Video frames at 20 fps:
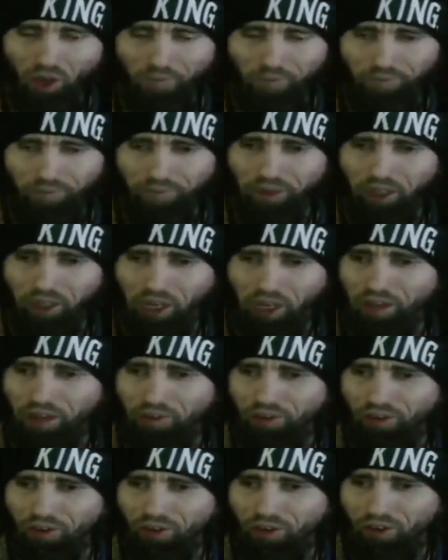If you
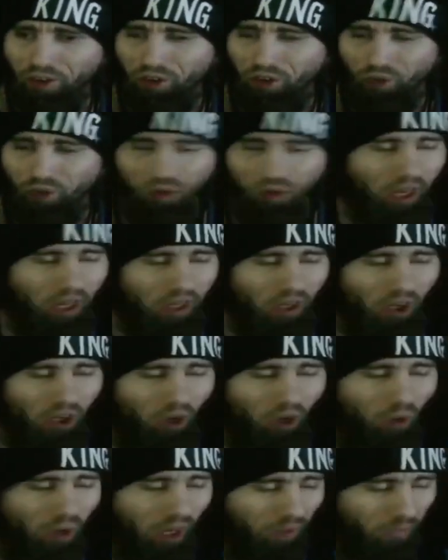guys do not
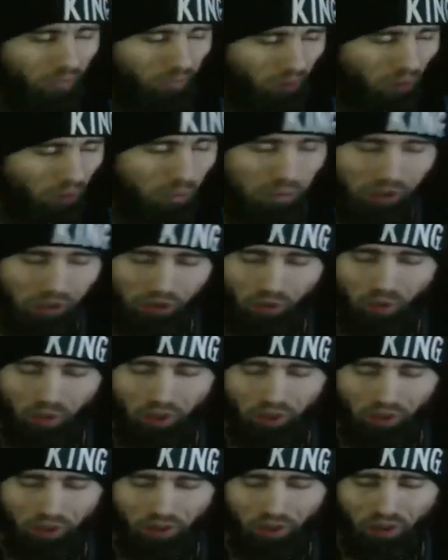know, I will be
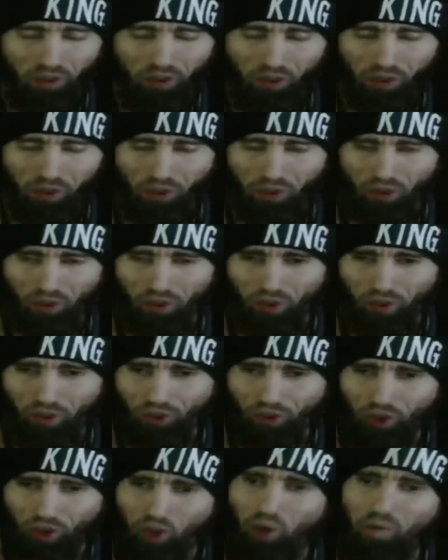doing
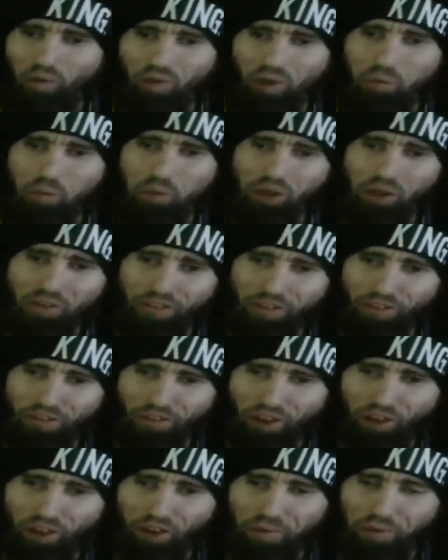song remixes
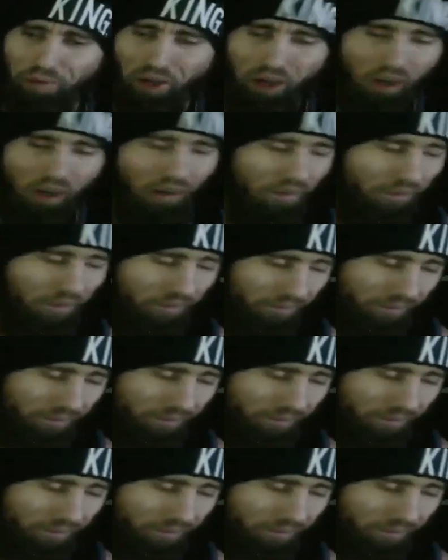here and there.